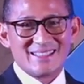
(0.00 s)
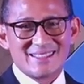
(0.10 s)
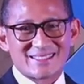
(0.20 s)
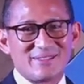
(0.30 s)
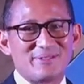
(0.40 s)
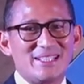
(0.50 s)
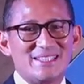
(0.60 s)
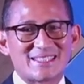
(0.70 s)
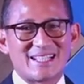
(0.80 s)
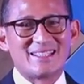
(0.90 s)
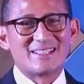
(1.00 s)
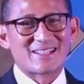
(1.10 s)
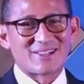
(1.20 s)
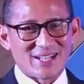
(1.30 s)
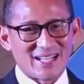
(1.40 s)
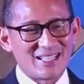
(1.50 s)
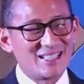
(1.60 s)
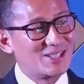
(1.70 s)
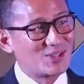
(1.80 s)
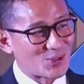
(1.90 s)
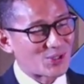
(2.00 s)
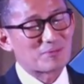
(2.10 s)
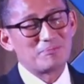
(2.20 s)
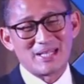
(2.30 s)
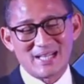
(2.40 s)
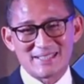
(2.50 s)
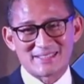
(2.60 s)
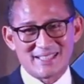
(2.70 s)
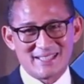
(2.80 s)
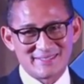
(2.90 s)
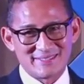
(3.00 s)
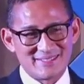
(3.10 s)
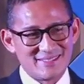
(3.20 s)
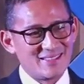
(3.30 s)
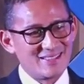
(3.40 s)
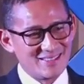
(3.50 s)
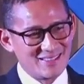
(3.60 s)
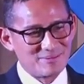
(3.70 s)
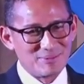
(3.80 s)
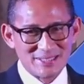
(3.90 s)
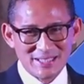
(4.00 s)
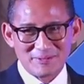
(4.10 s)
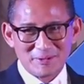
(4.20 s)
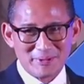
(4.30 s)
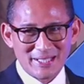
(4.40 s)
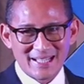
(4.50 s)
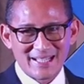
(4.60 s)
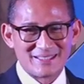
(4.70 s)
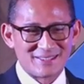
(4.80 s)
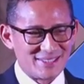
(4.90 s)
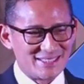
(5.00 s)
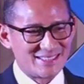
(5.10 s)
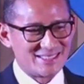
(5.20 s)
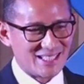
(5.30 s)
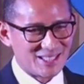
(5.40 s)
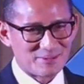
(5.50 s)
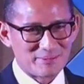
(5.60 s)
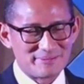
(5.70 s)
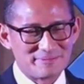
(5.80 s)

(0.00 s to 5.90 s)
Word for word: Somebody said correctly, North Minahasa. Please give a big hand to this gentleman